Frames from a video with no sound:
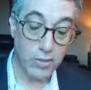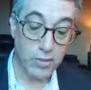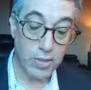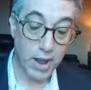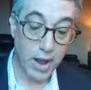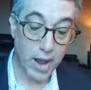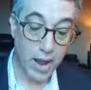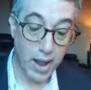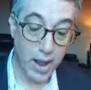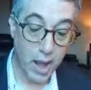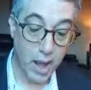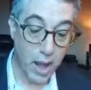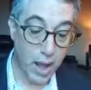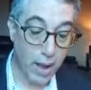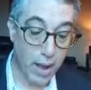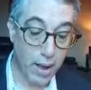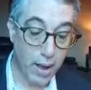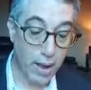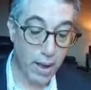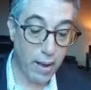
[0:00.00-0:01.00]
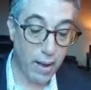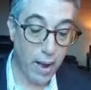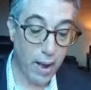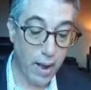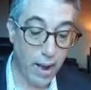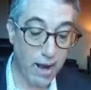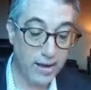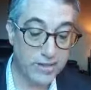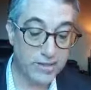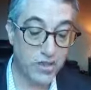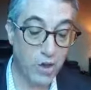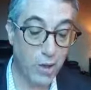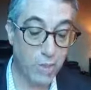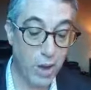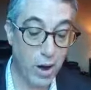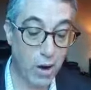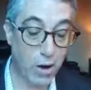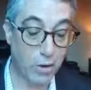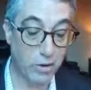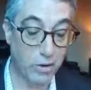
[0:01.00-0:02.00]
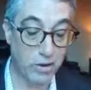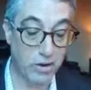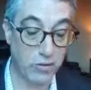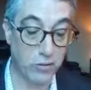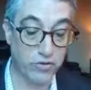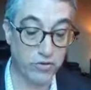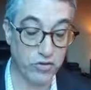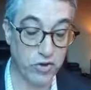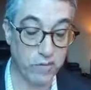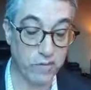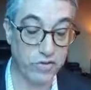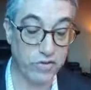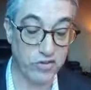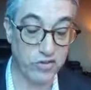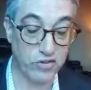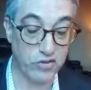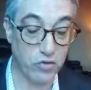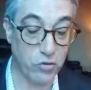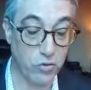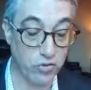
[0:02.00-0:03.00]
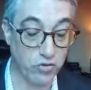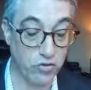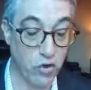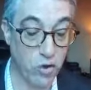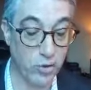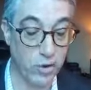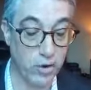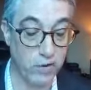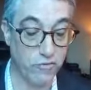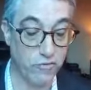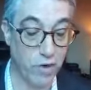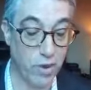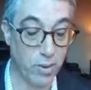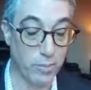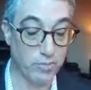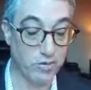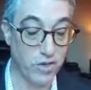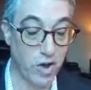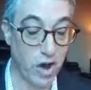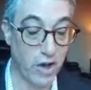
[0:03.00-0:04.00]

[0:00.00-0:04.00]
they, uh, I sell paralegal services to attorney firms.